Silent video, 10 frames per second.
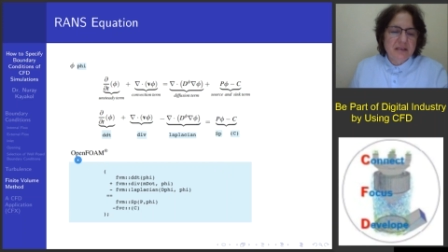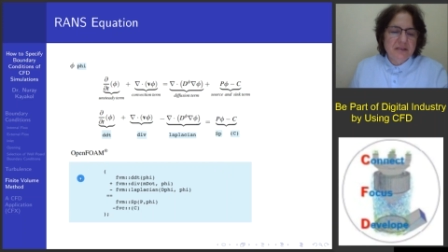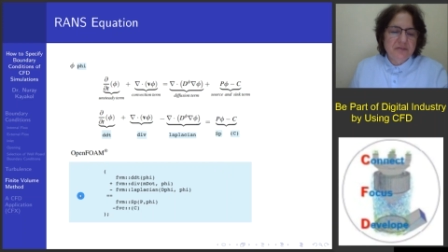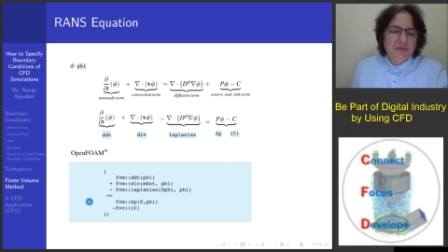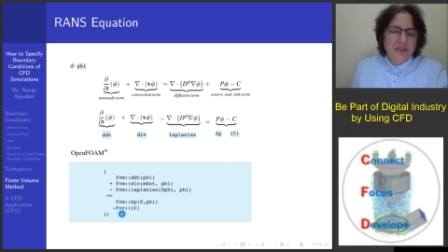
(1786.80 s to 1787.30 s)

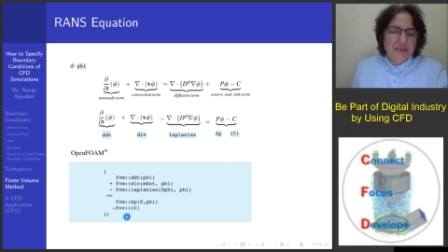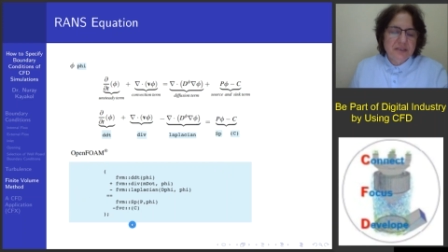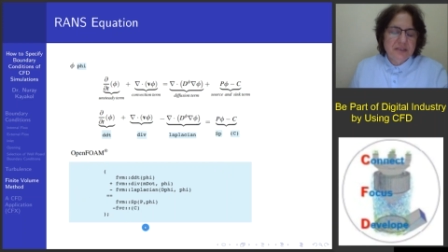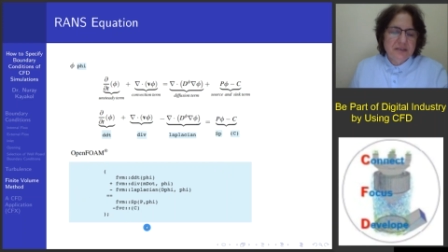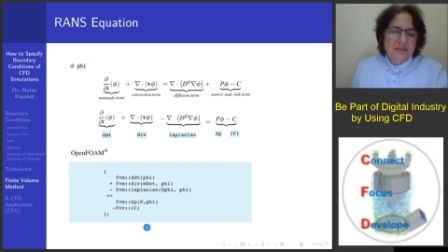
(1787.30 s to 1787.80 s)

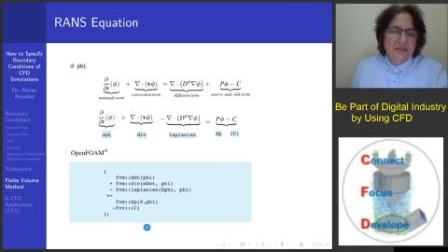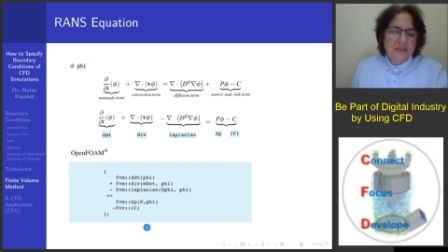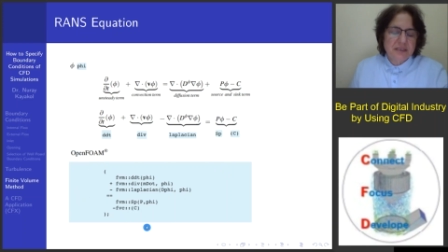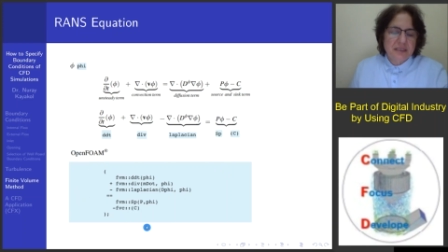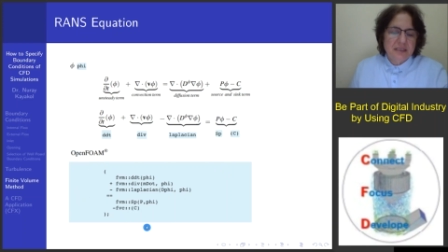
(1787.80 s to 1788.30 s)
functions
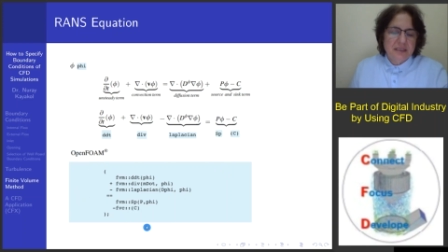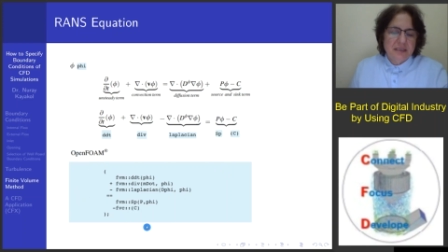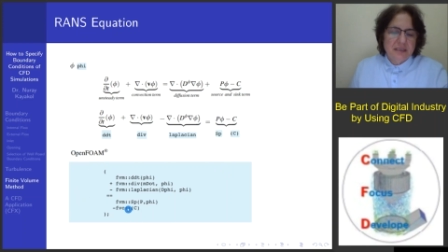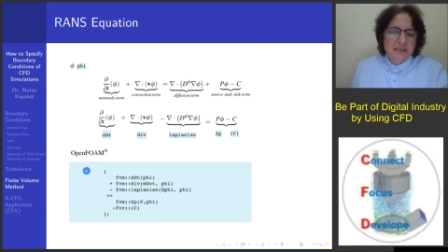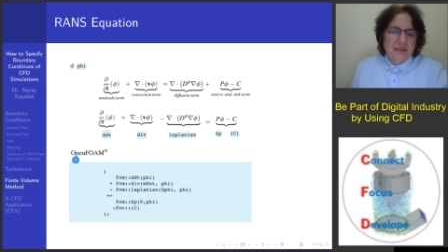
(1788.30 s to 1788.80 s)

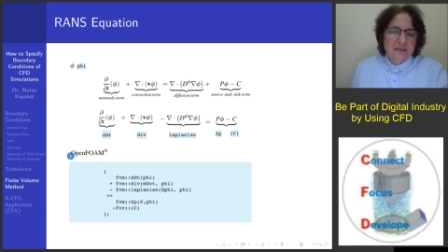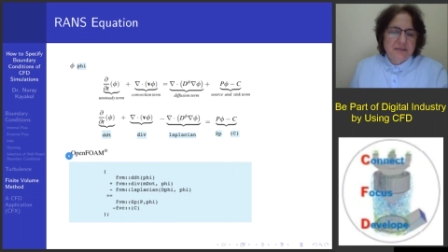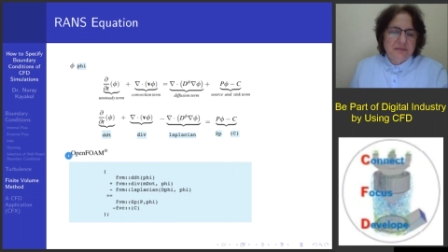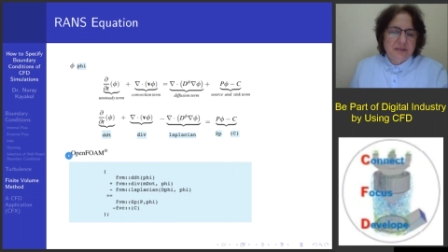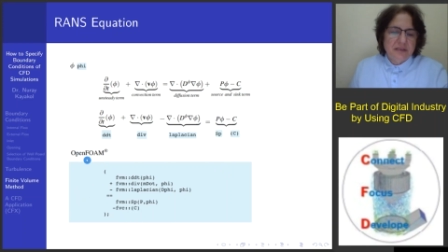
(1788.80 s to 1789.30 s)

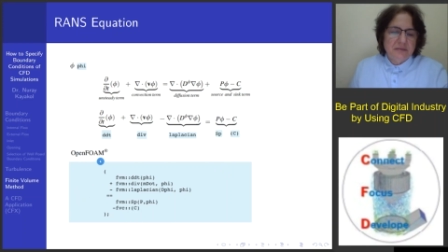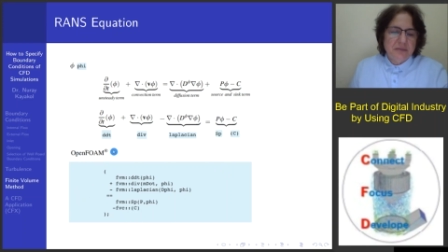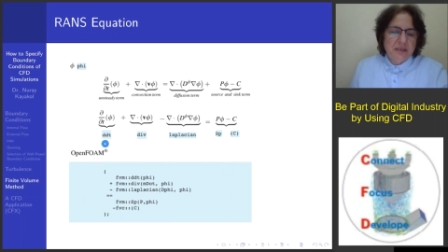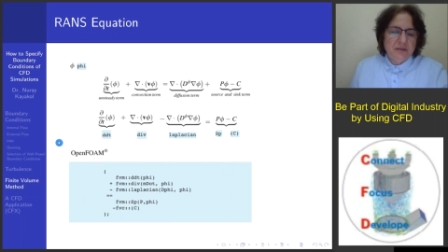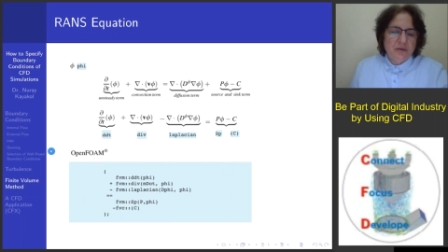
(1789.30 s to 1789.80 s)
defined
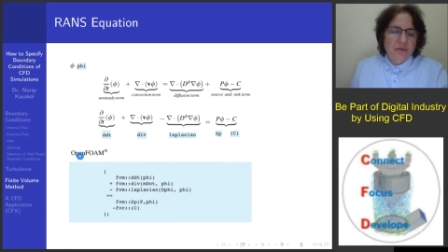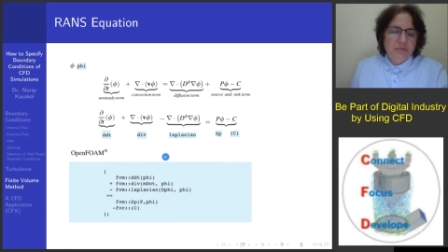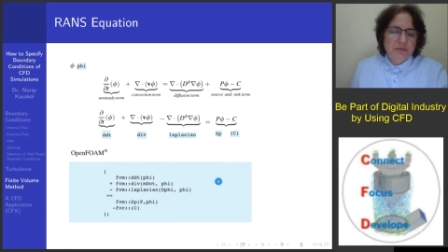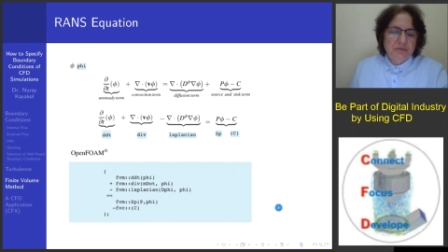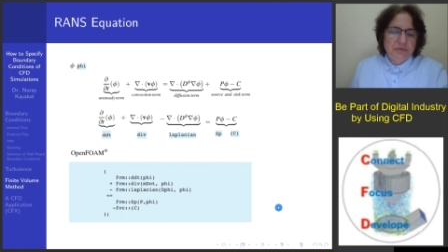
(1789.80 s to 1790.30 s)
by
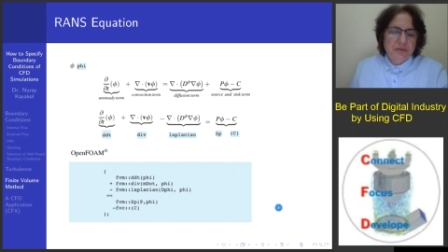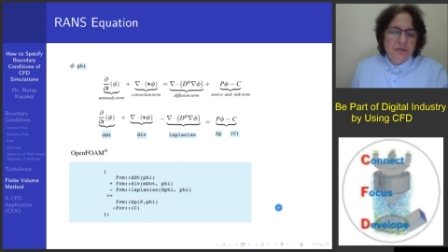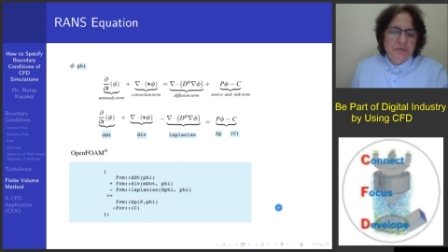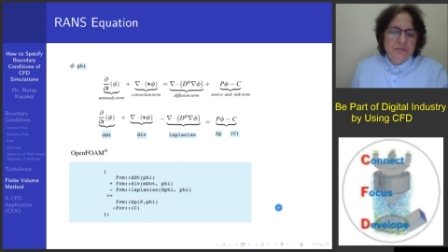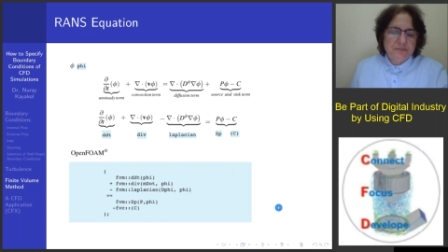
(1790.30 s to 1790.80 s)
open
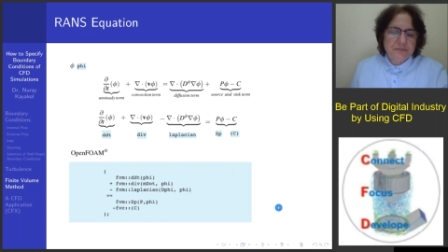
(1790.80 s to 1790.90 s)
form.